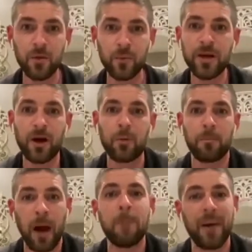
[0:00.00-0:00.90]
We are
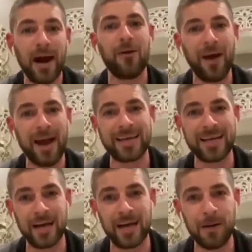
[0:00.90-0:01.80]
a
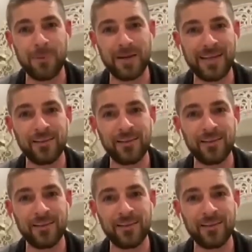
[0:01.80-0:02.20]
biohacking company.